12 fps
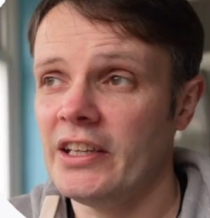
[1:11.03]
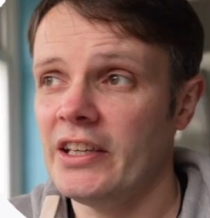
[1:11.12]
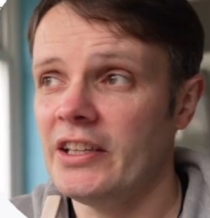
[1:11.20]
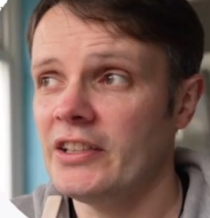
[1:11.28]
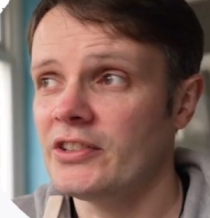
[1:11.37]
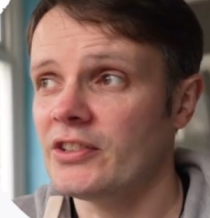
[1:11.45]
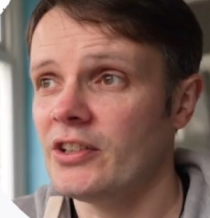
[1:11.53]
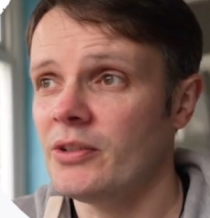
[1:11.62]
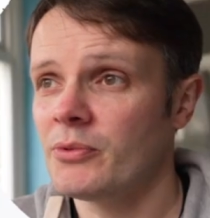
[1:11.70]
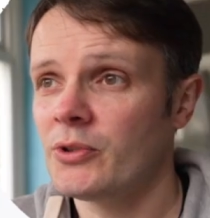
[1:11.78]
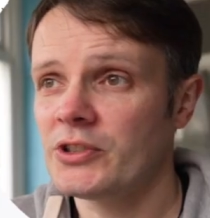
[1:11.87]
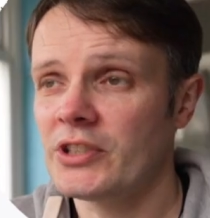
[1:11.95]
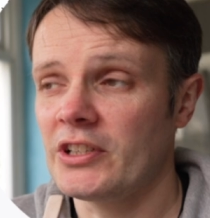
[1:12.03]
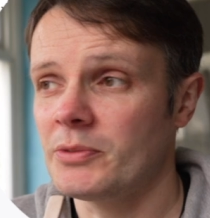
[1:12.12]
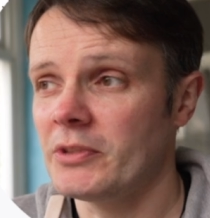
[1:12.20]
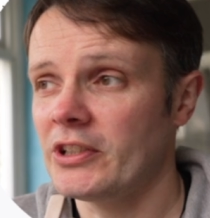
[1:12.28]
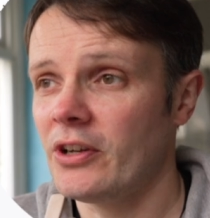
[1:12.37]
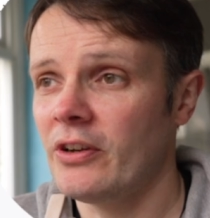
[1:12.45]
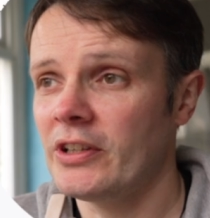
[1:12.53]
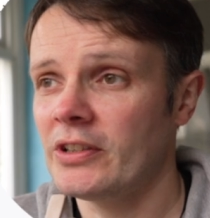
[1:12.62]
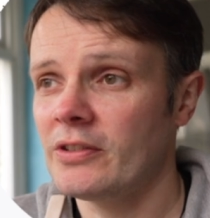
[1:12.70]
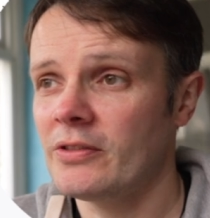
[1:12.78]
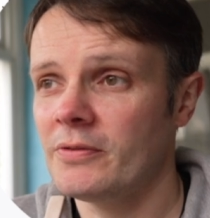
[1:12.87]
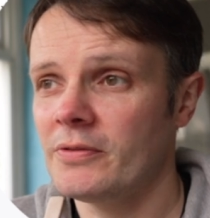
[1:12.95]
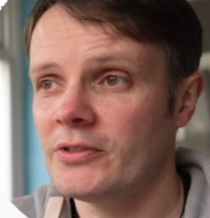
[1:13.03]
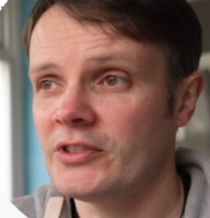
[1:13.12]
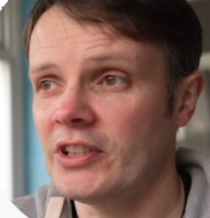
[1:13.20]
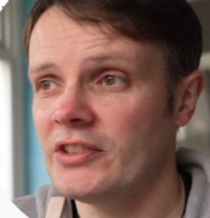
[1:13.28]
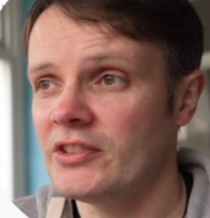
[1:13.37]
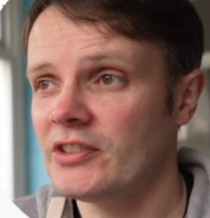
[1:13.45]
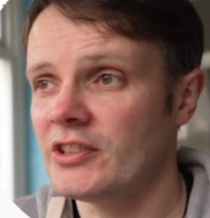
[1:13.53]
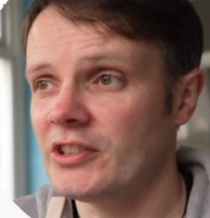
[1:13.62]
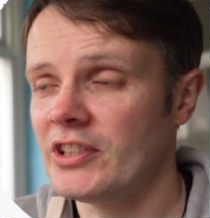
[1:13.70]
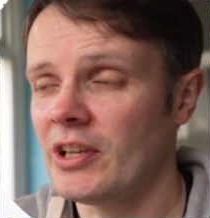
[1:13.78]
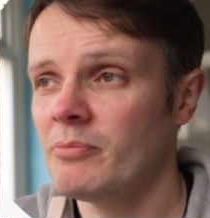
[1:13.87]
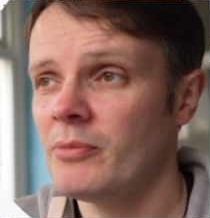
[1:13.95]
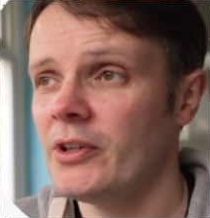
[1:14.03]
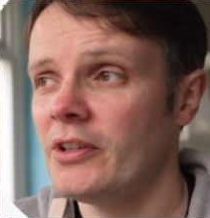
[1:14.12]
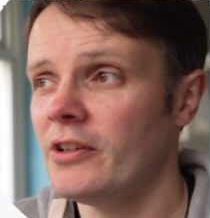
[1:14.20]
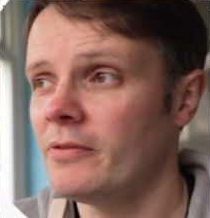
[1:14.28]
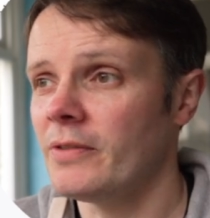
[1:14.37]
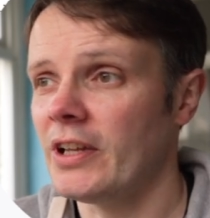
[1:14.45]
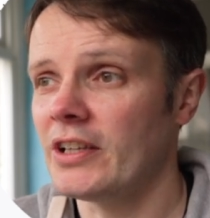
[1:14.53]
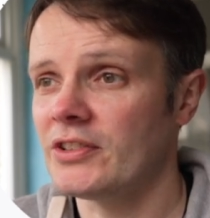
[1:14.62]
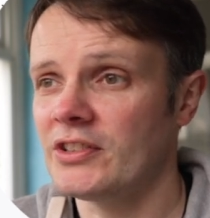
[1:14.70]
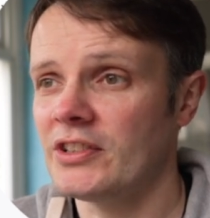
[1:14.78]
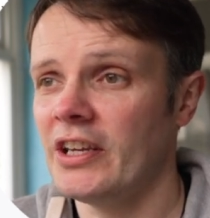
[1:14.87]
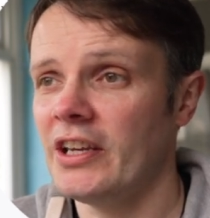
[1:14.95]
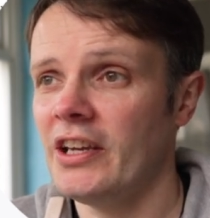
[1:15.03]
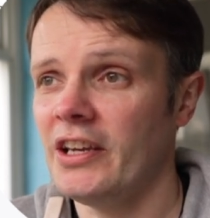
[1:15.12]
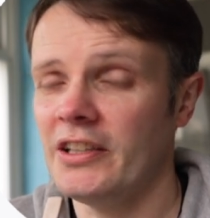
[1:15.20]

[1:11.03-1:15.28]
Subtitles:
It is a project that's been going since December of last year,